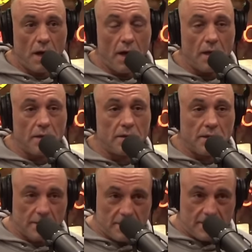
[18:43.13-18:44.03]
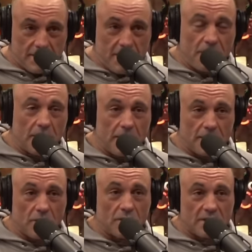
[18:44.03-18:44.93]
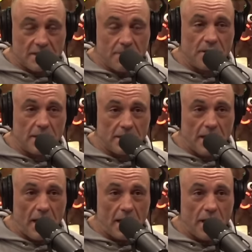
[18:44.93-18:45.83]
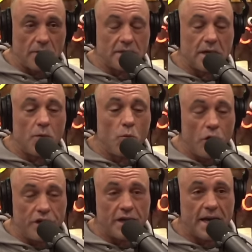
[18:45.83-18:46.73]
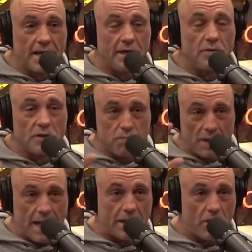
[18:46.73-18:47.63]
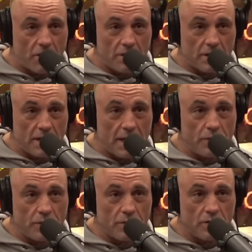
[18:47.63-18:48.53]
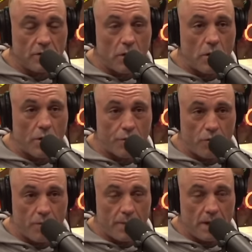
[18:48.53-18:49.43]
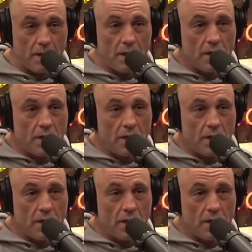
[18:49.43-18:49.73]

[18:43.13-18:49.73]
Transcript: And to simulate that, I would say what you can do is black out all the light when you're in low Earth orbit.